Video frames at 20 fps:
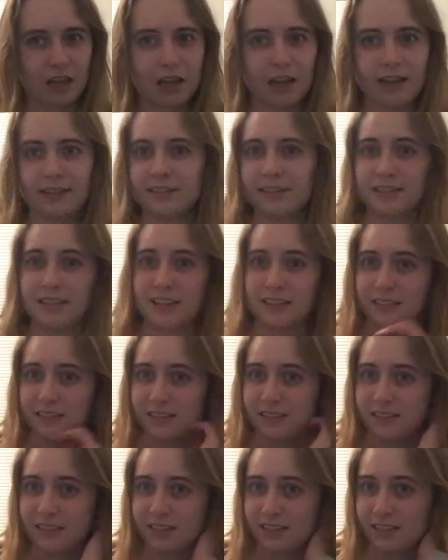as an
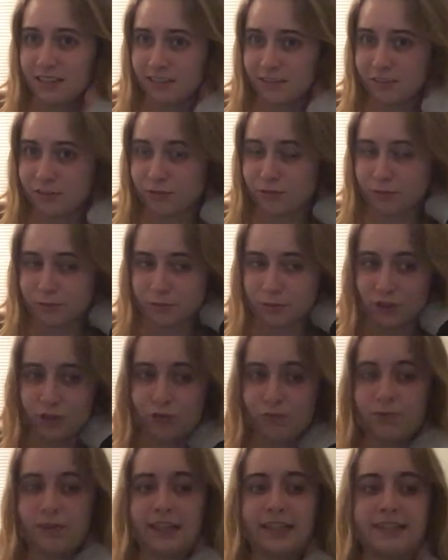entity. I mean, you
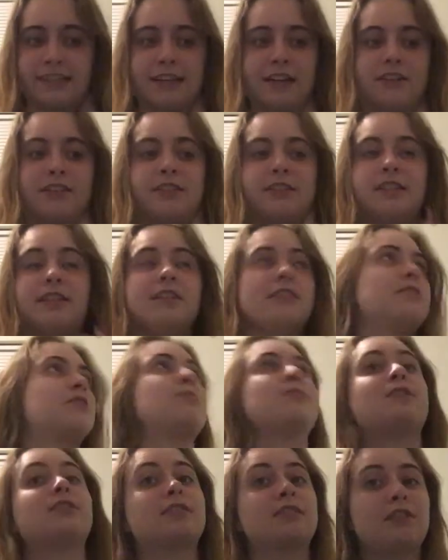find out at the end of the
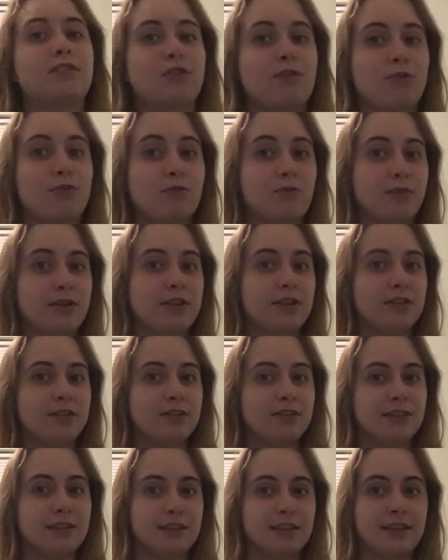book that the
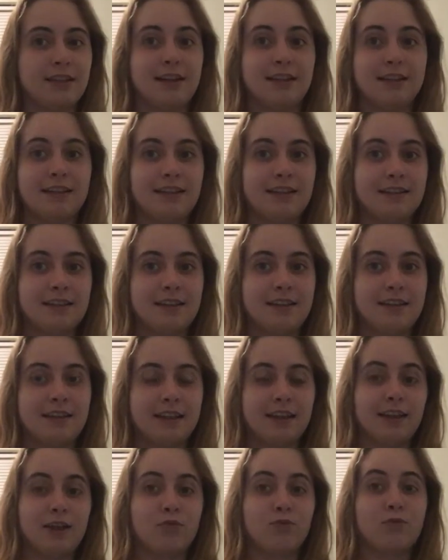thrill that the Alethi,
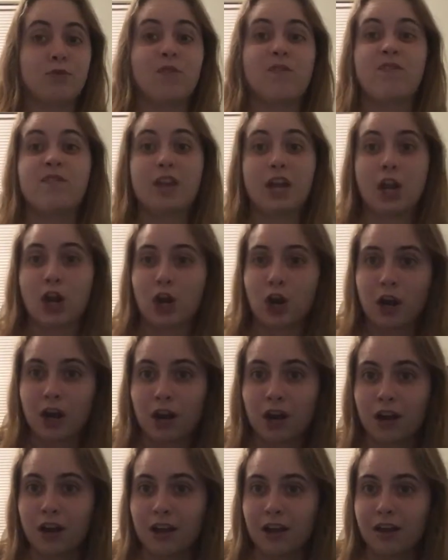like,
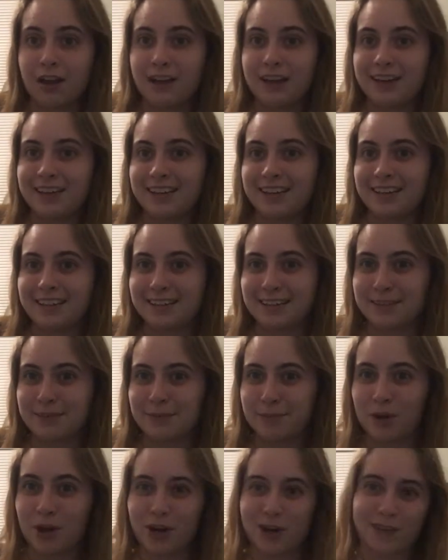revere is
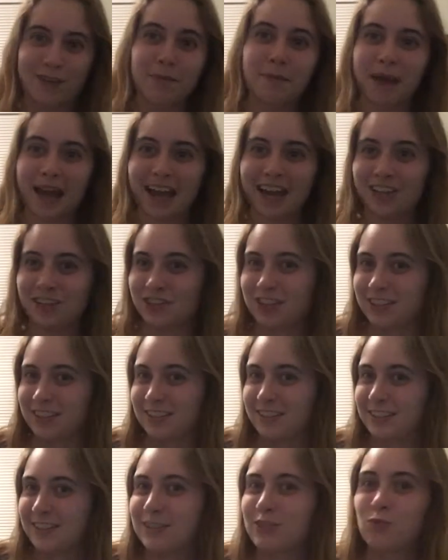part of the
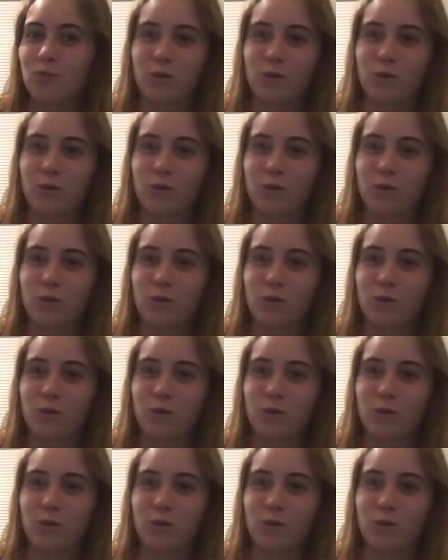passions. It's